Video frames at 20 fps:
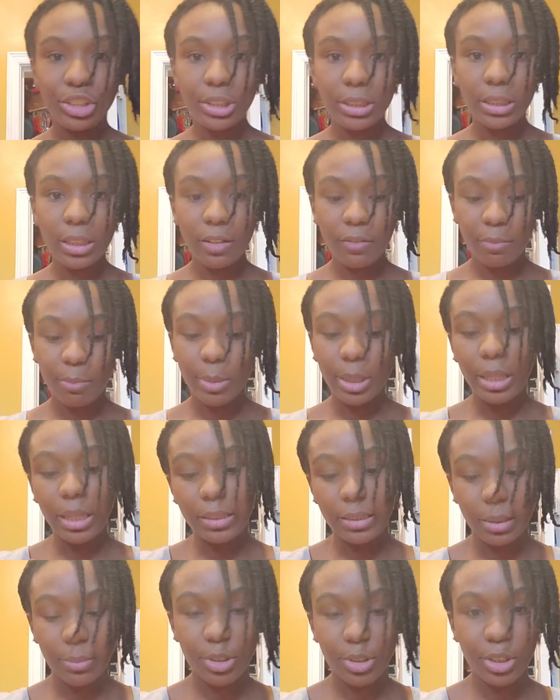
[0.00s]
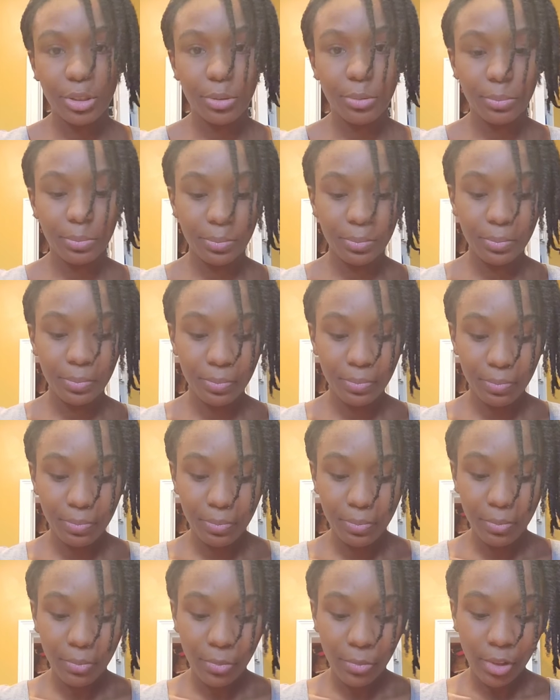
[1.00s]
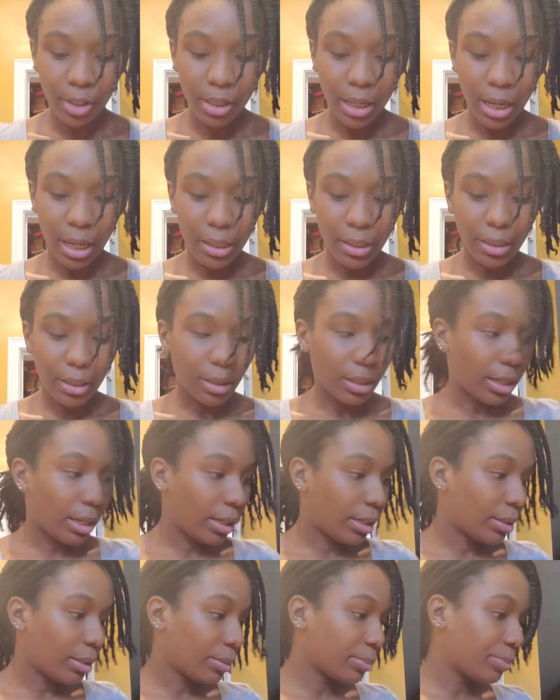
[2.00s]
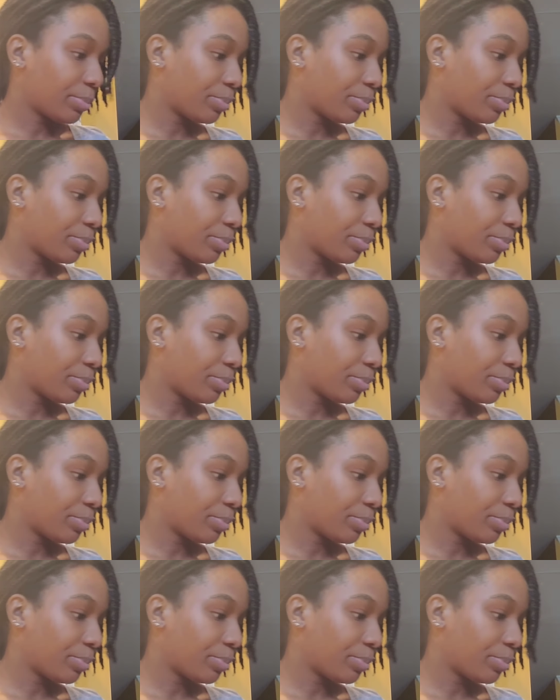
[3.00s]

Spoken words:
stuff, but that's up to you. I did line them.